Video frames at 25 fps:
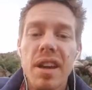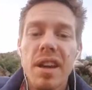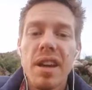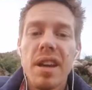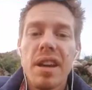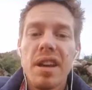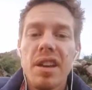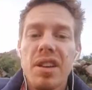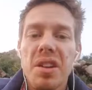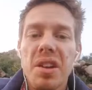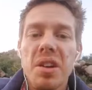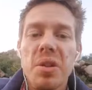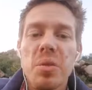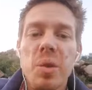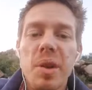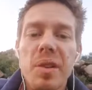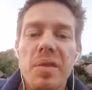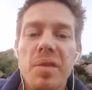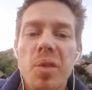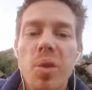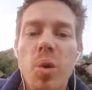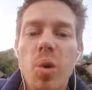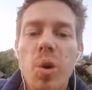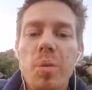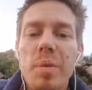You know, we've
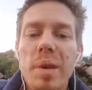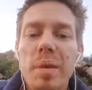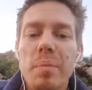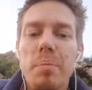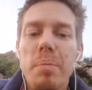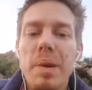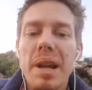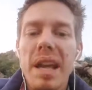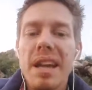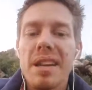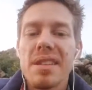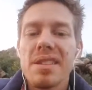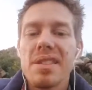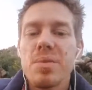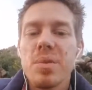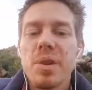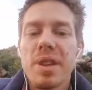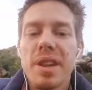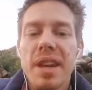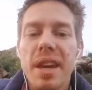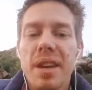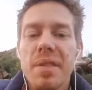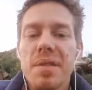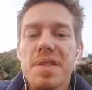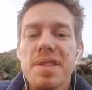all been blessed with
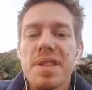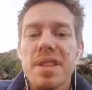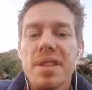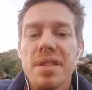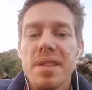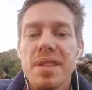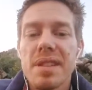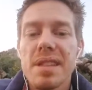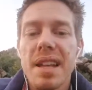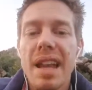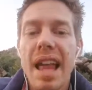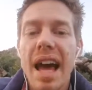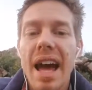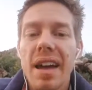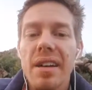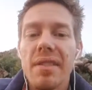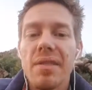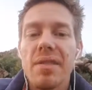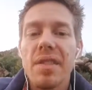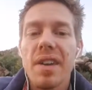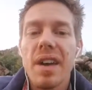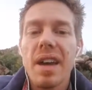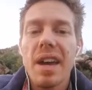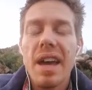gifts in this life.